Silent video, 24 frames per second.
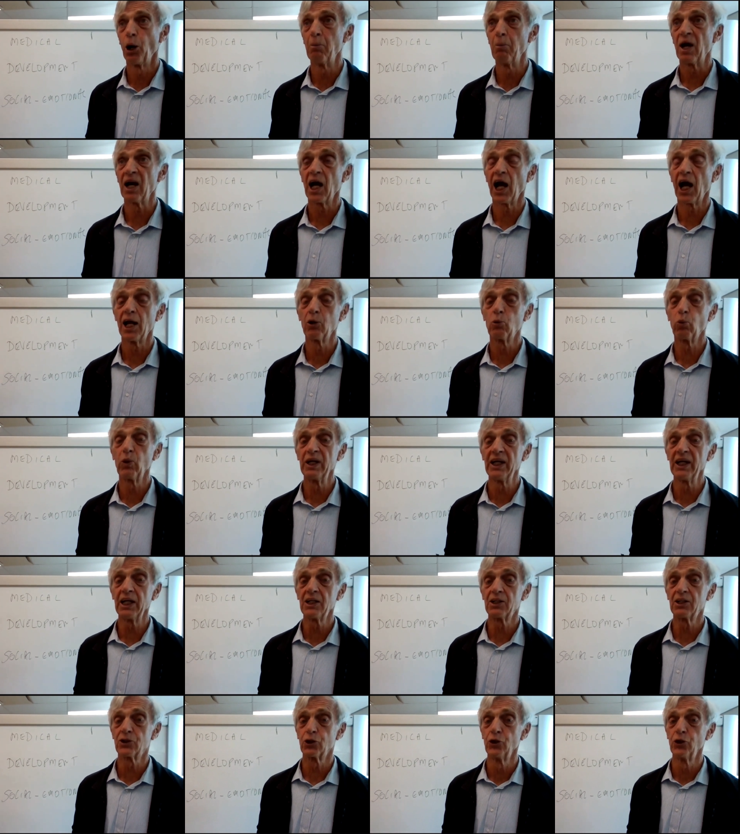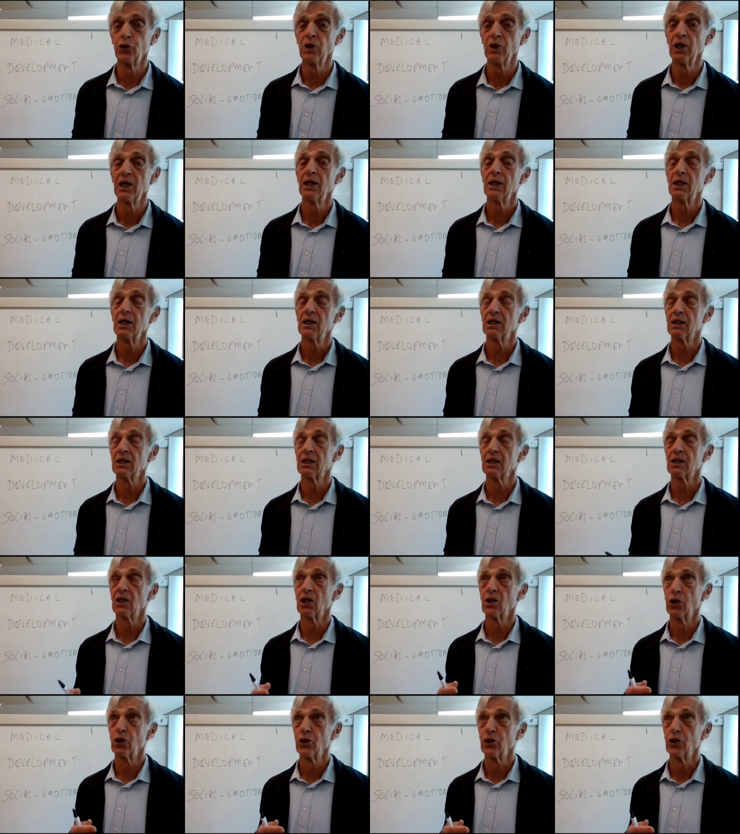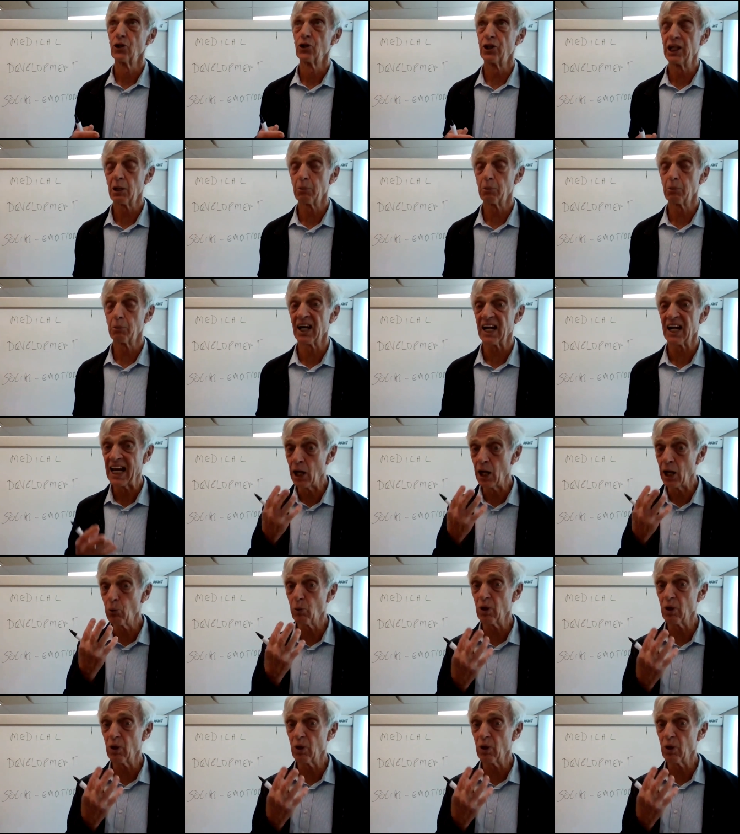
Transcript: Um, and we need to think about